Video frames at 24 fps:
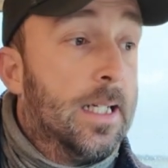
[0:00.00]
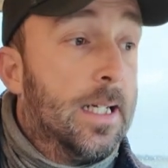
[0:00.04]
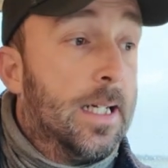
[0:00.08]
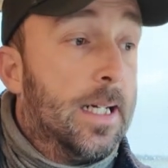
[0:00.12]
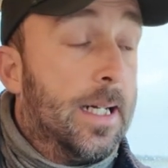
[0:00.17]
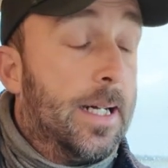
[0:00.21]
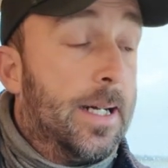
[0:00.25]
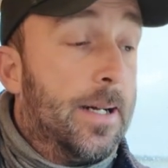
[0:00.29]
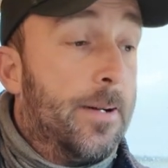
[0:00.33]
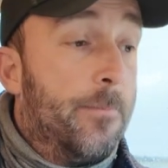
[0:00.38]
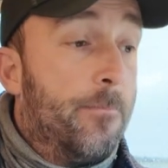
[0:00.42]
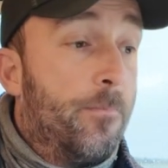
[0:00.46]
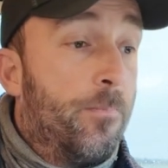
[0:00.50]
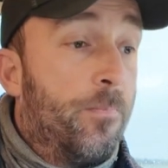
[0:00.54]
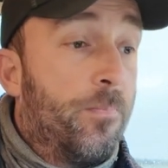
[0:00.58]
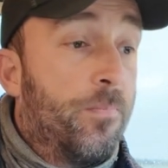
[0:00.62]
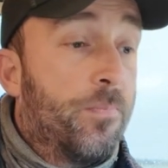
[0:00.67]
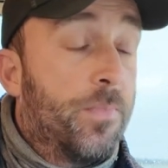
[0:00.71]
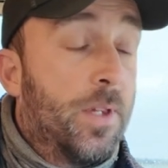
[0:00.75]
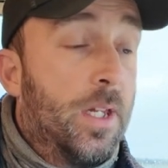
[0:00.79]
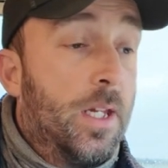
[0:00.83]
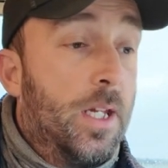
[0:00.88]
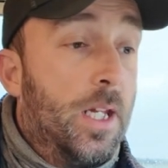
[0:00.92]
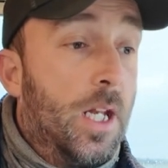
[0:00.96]
A
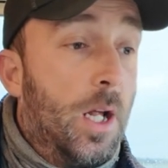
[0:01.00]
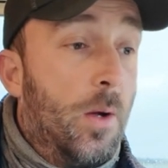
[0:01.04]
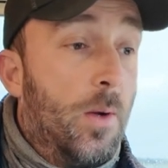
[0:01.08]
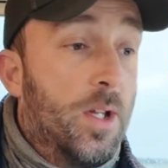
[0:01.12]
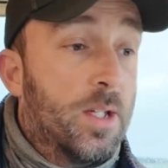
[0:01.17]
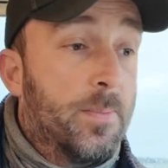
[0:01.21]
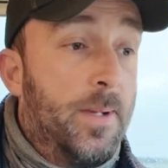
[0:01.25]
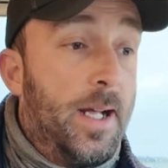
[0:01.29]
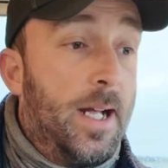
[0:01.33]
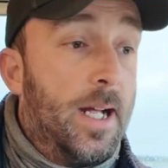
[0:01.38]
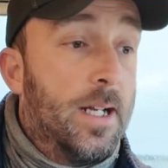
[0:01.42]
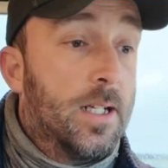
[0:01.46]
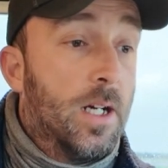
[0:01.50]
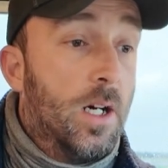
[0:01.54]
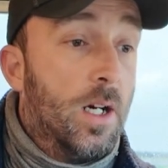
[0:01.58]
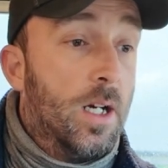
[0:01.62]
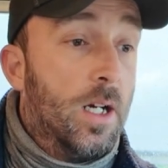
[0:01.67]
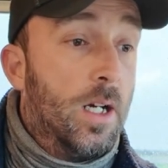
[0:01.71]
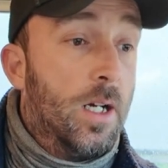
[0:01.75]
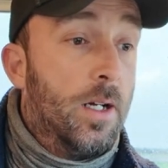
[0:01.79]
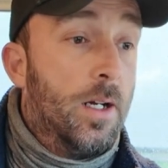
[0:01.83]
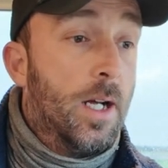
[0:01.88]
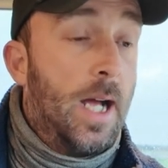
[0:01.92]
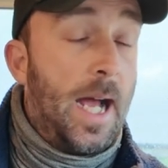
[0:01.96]
spare
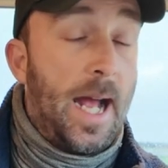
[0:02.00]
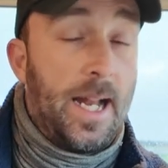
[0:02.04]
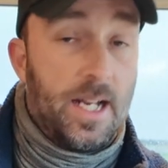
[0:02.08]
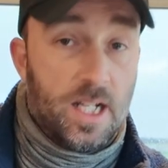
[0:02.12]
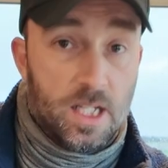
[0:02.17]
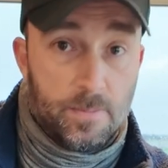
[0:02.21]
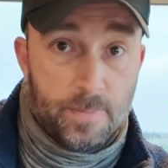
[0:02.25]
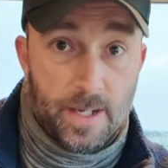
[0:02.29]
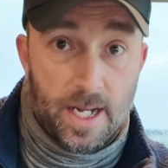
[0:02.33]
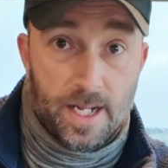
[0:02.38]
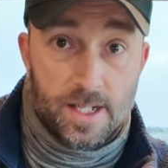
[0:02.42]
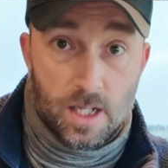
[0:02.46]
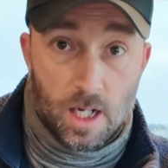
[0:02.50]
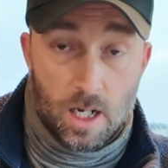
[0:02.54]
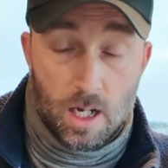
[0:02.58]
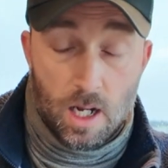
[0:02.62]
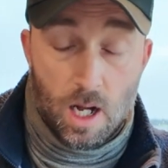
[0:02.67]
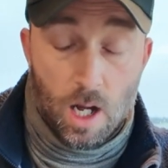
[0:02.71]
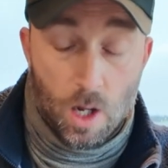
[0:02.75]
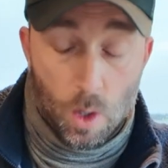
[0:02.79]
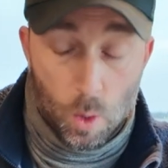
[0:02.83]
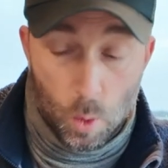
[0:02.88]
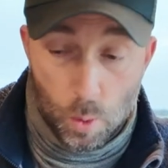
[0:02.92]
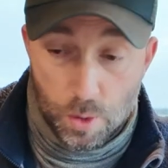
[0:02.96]
tyre and a spare tyre
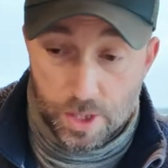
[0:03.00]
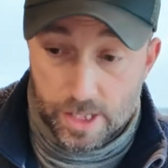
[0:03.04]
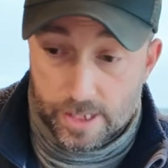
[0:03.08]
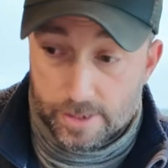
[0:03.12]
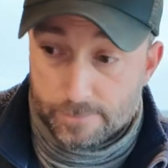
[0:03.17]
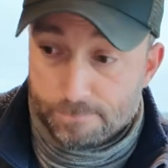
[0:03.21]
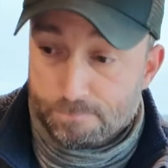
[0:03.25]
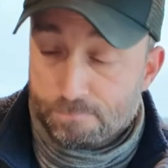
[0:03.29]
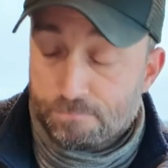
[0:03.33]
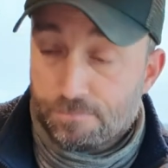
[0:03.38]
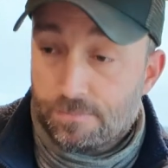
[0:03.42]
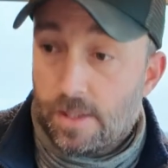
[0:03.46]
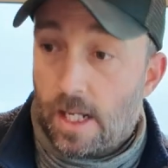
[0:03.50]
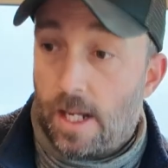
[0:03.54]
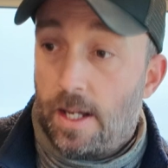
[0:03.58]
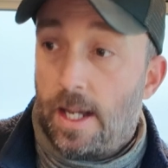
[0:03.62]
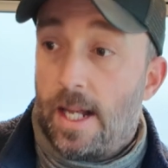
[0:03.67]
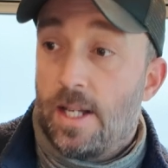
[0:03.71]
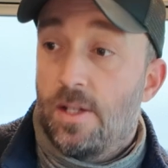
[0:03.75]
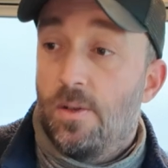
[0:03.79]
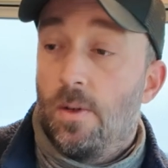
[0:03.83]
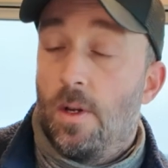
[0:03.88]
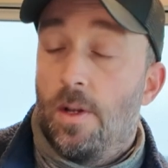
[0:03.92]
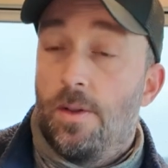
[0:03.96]
holder and
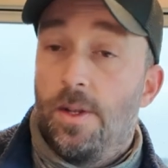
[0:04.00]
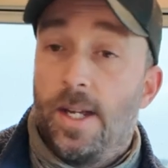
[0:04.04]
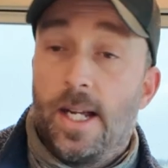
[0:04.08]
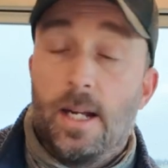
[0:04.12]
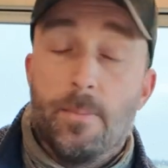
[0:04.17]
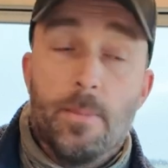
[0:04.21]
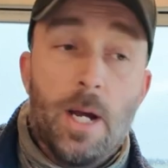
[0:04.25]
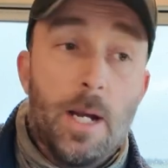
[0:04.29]
that sort of thing.